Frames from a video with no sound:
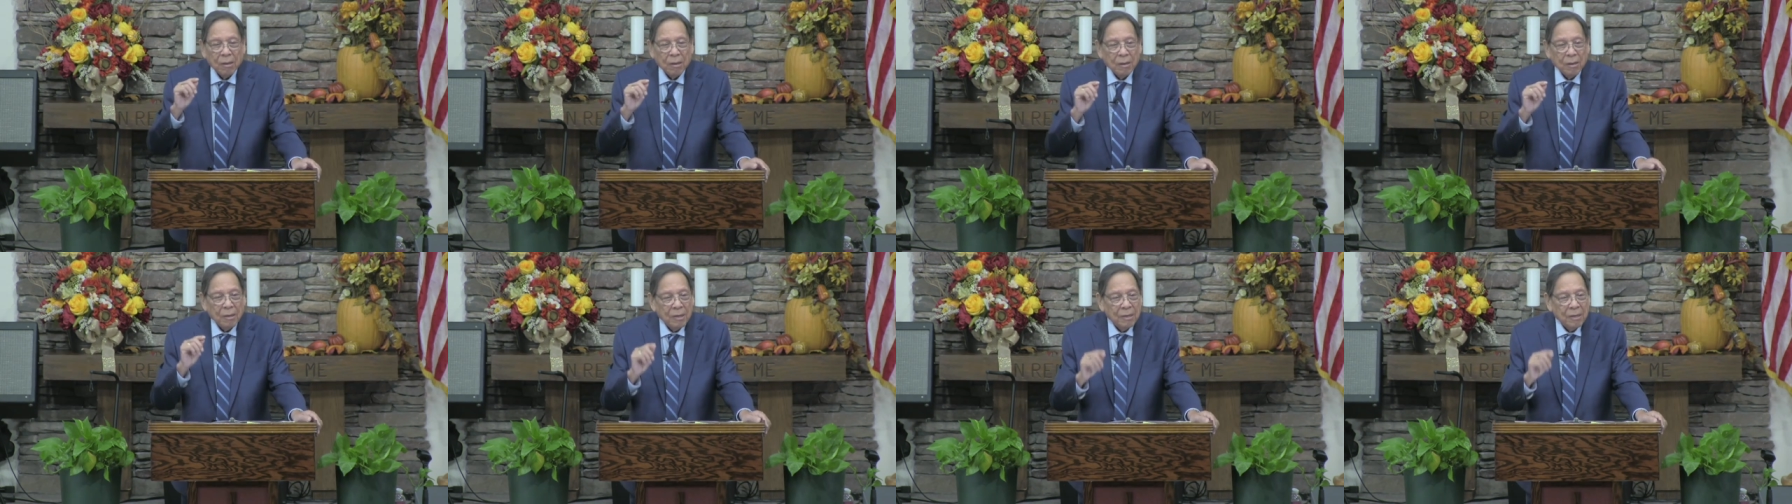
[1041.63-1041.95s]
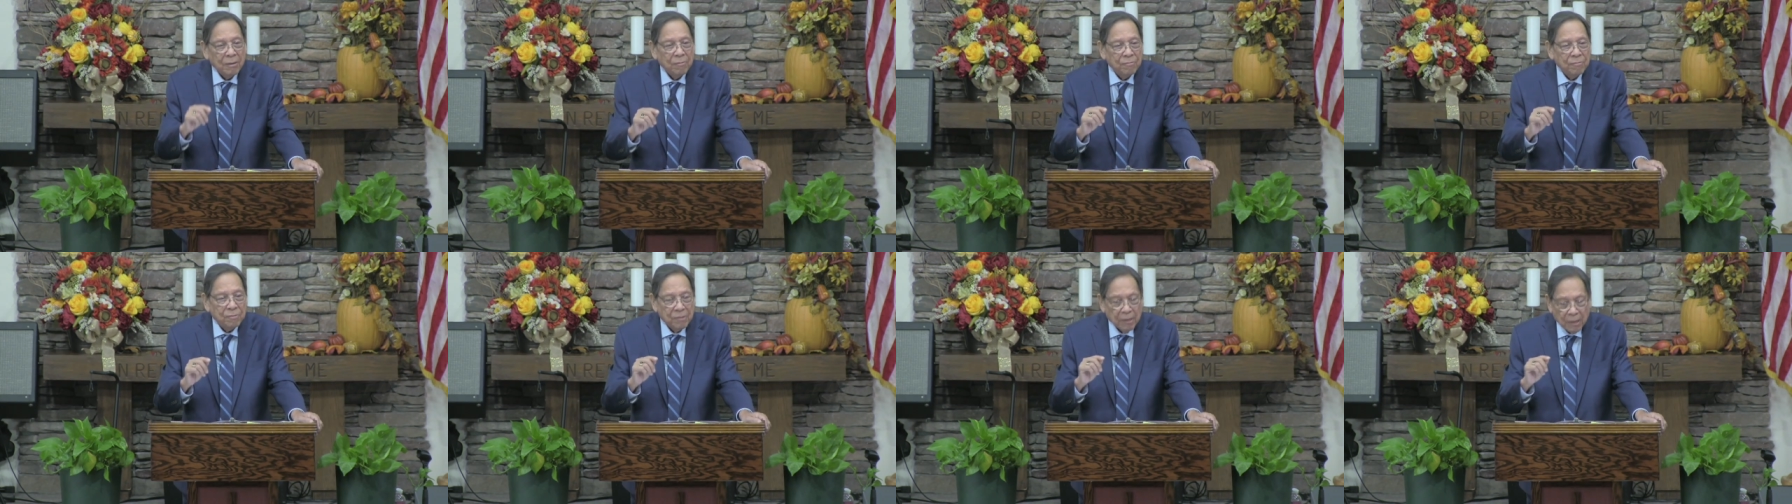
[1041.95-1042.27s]

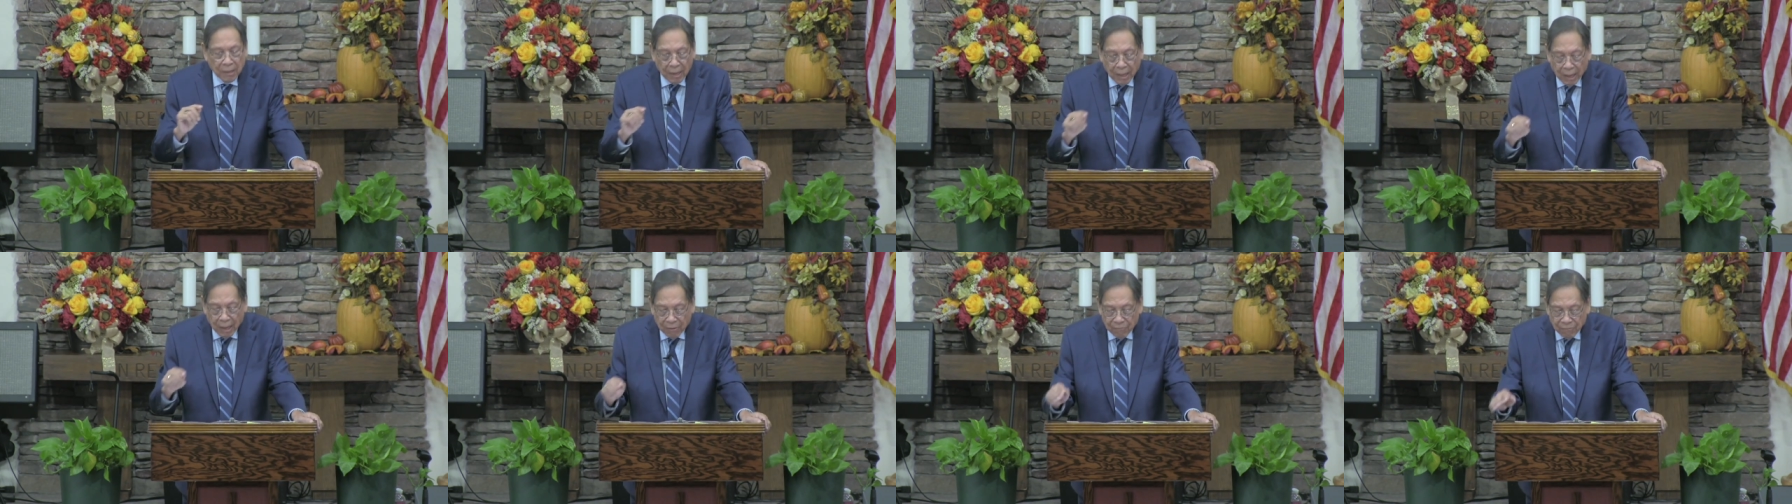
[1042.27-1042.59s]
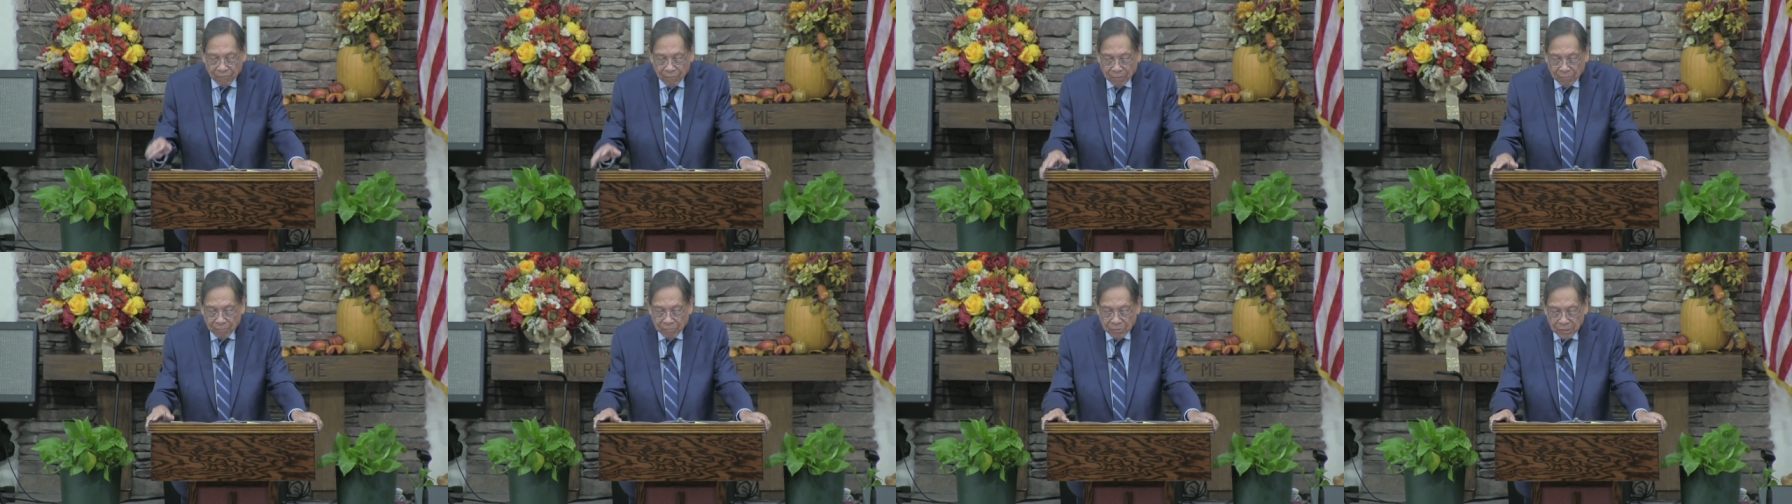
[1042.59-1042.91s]
Live the
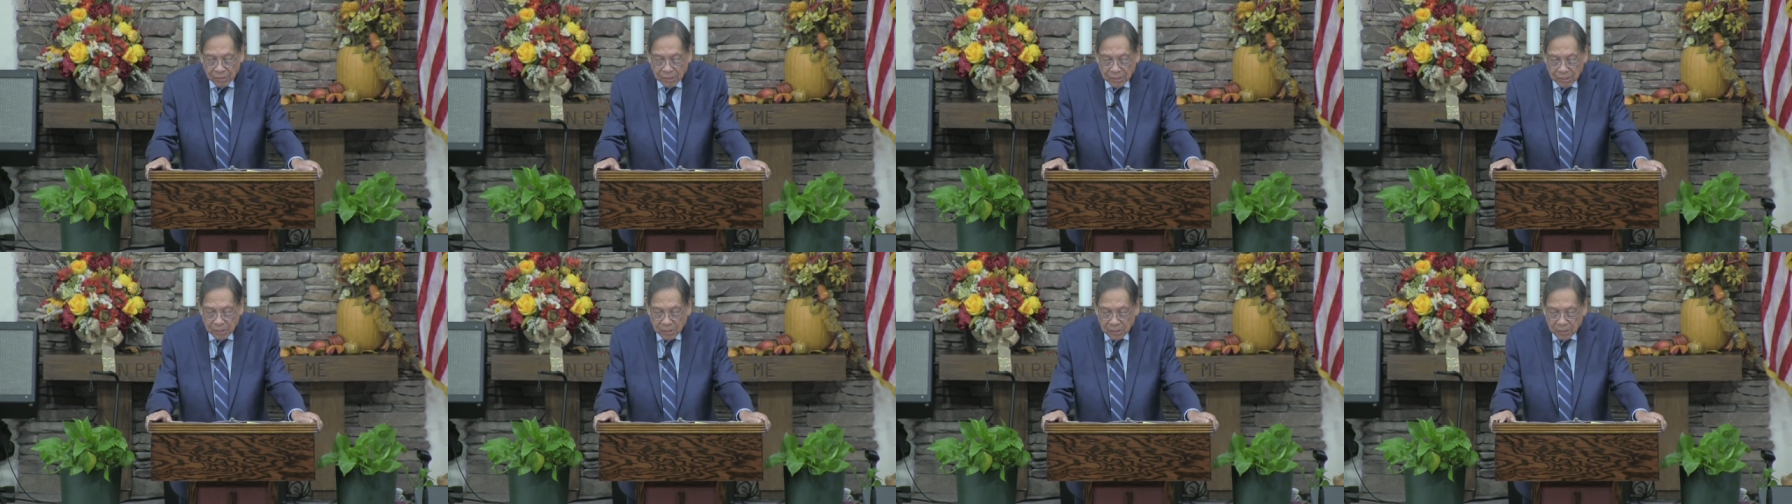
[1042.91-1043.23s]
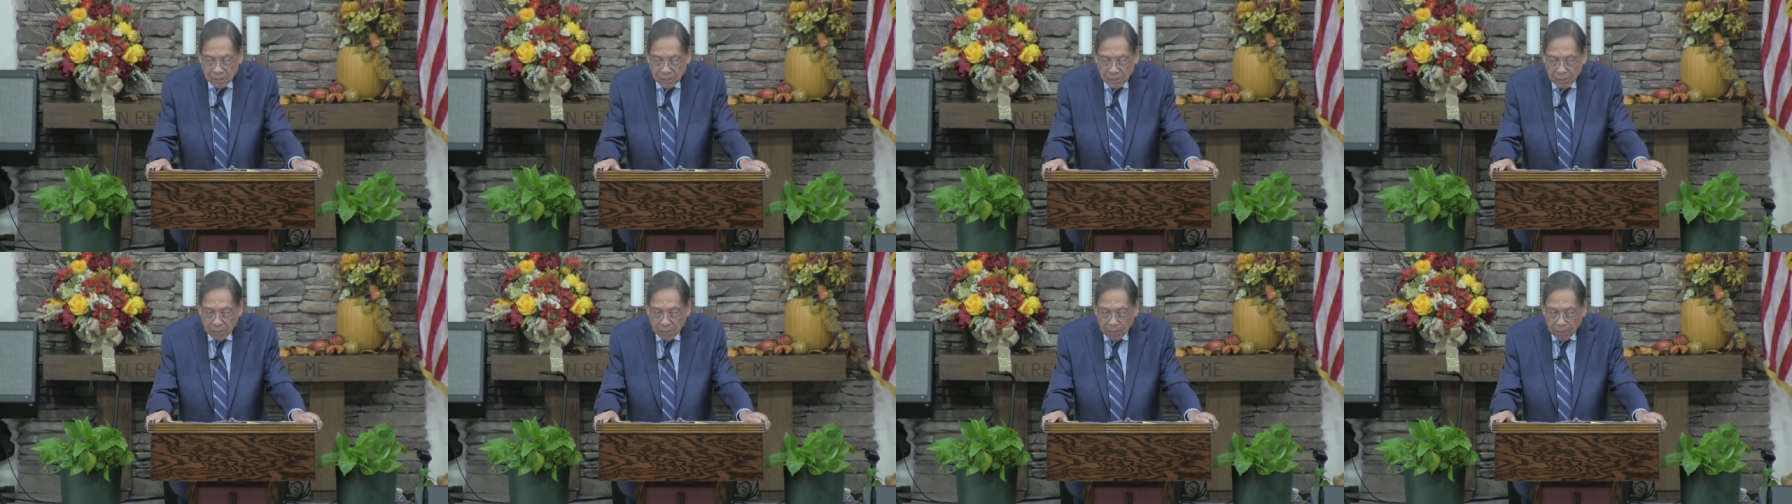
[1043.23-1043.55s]
life of
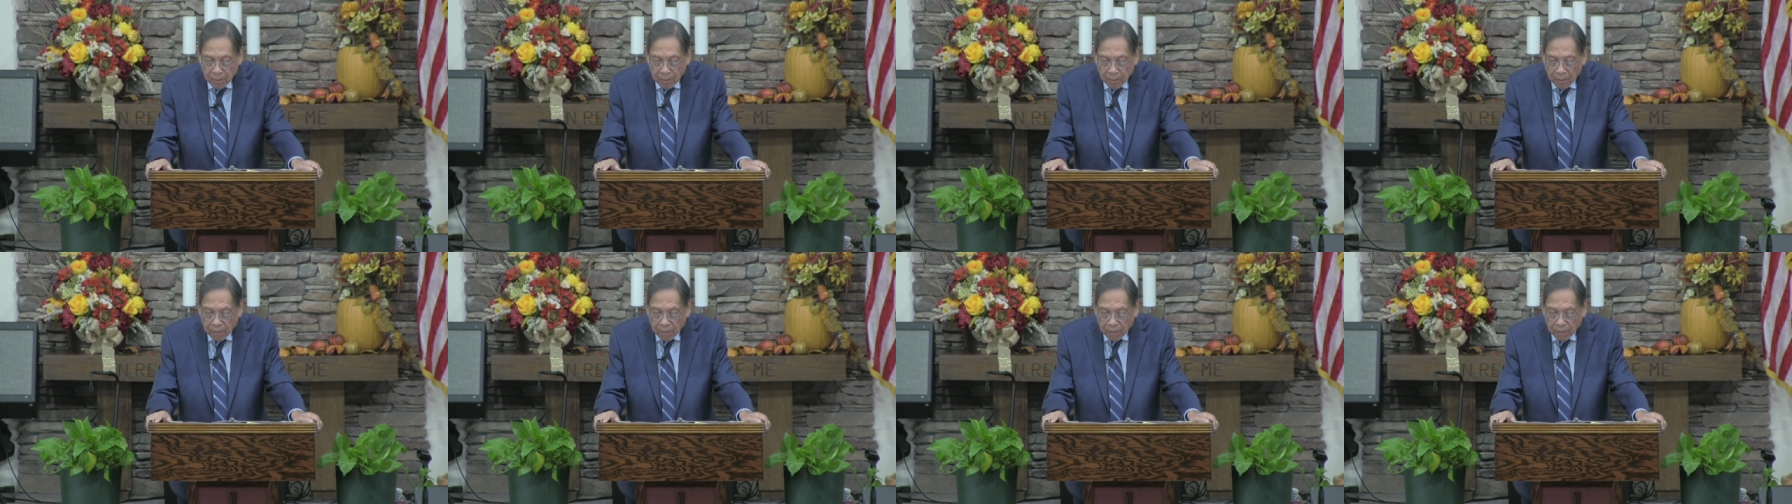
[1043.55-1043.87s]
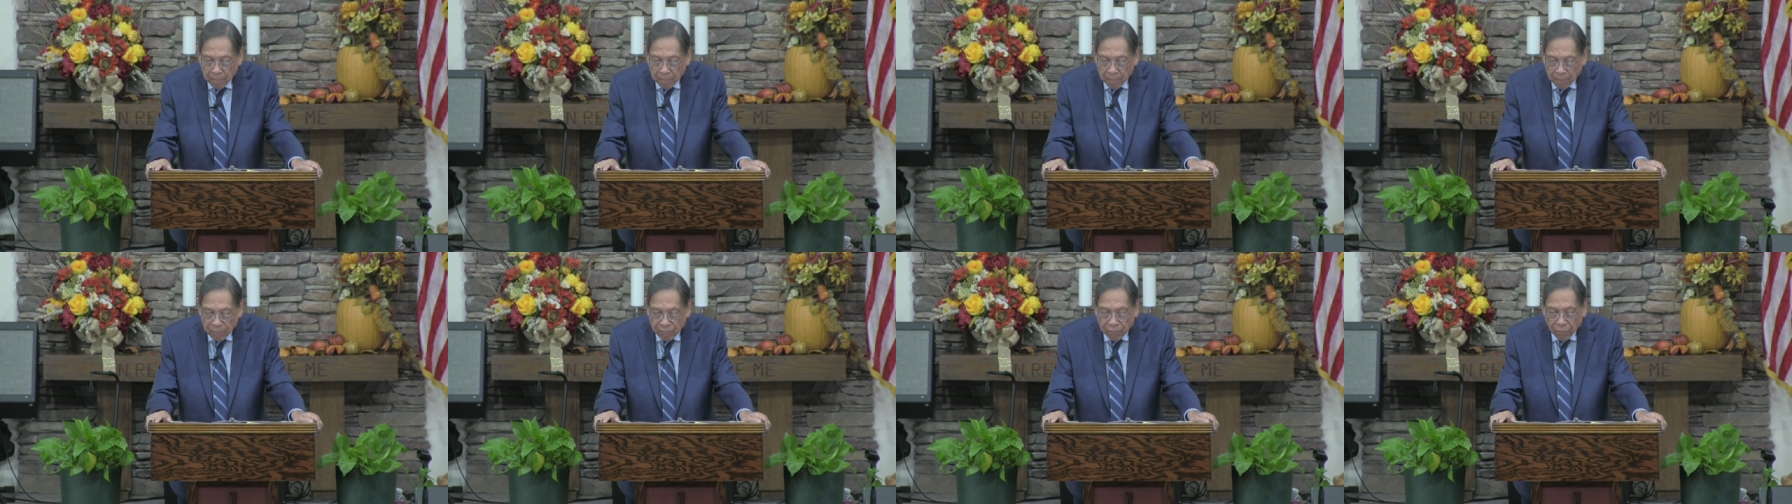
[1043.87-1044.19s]
Jesus
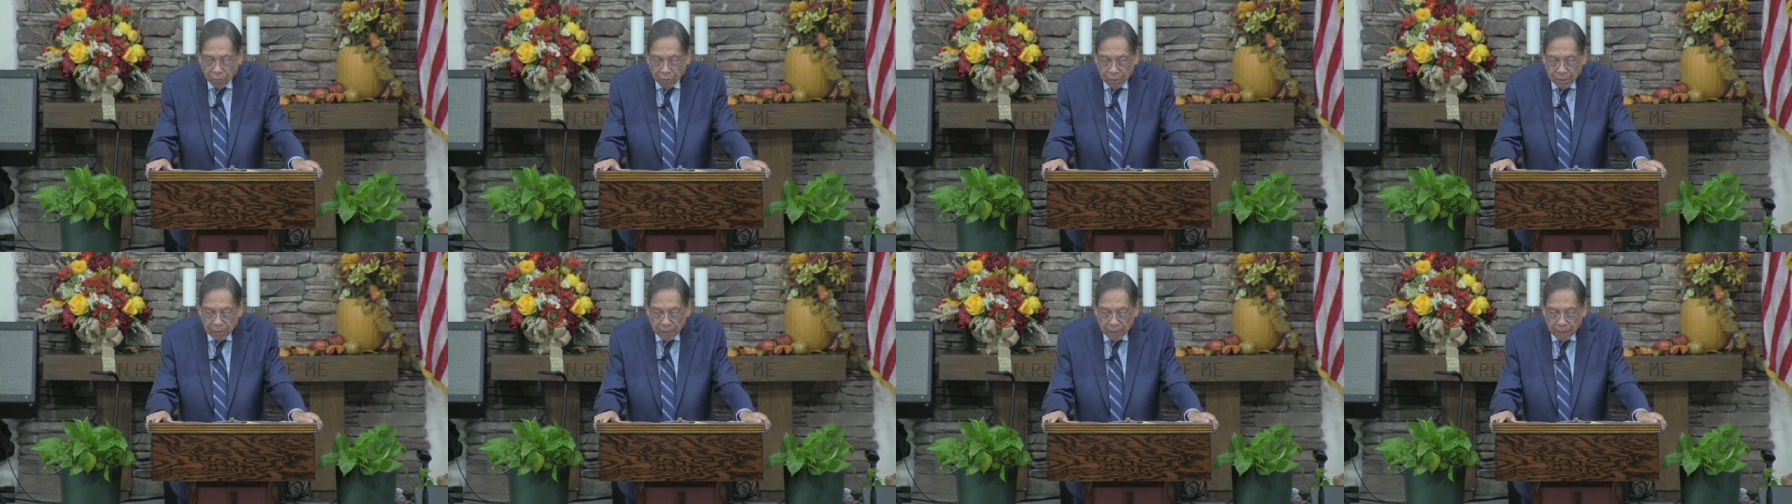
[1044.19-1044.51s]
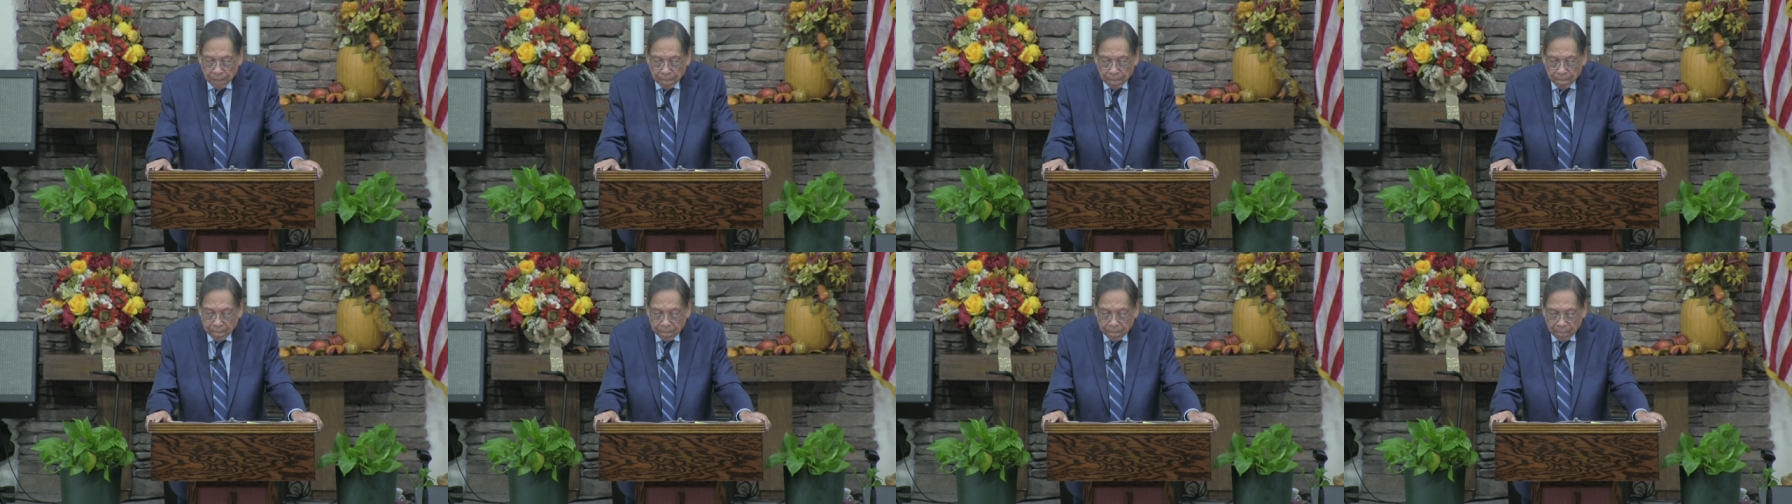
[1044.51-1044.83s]
before
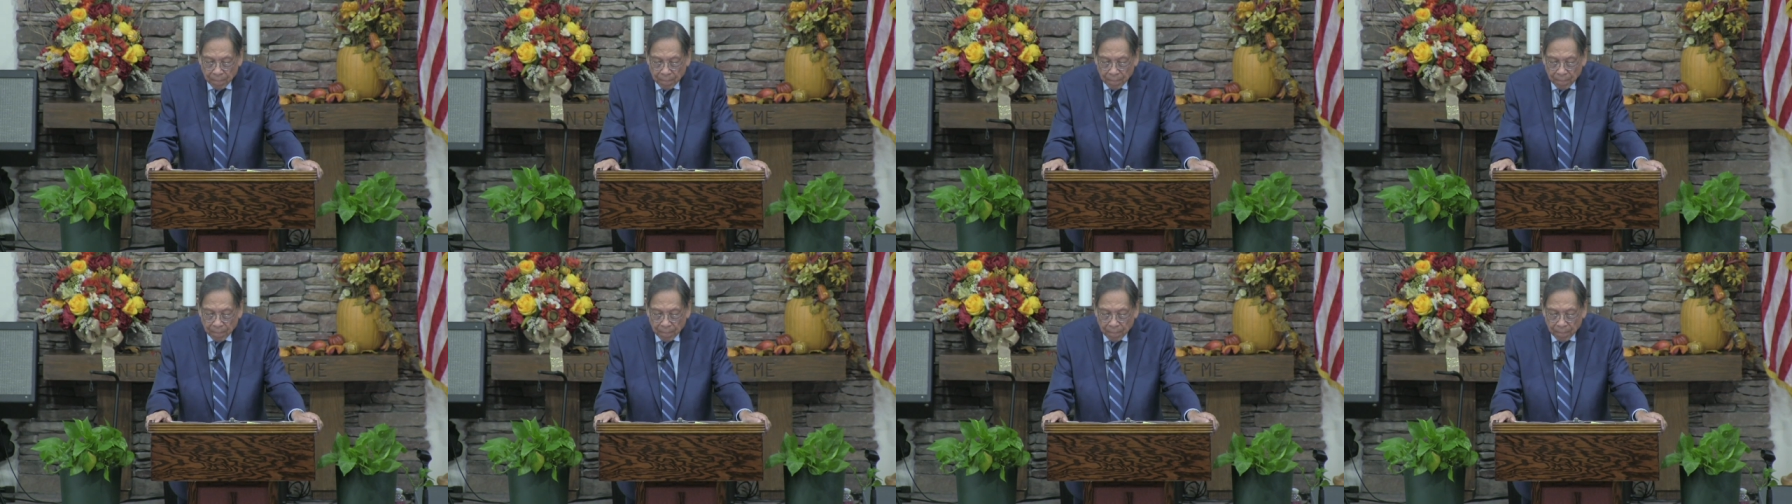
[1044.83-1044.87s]
you.